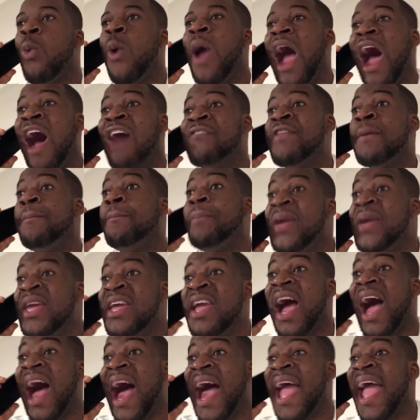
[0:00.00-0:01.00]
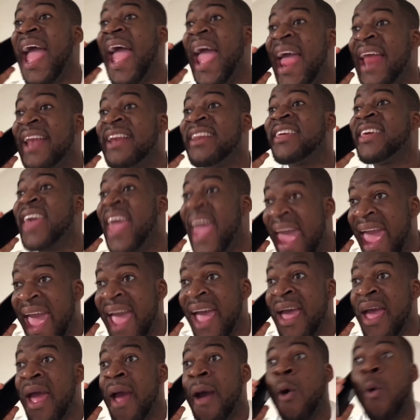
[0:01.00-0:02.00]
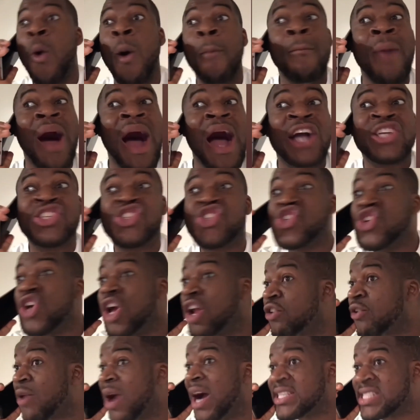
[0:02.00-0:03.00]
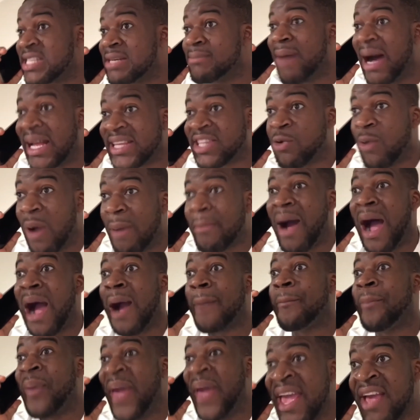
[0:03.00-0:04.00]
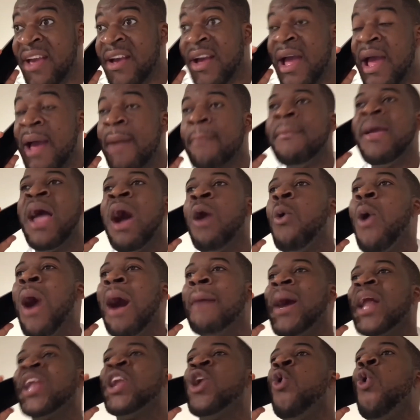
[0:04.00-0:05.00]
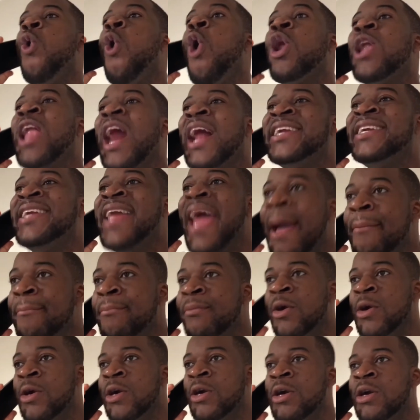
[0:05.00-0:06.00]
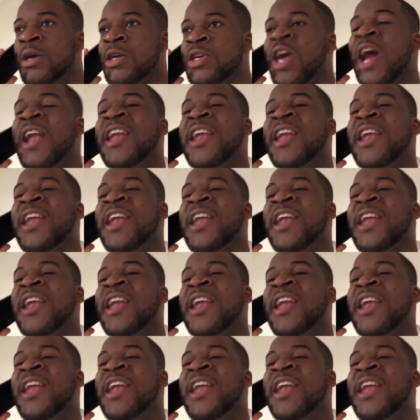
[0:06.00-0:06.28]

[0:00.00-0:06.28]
we have the P I N K mark straight across the body, we mark pink, me I want but the whole of them.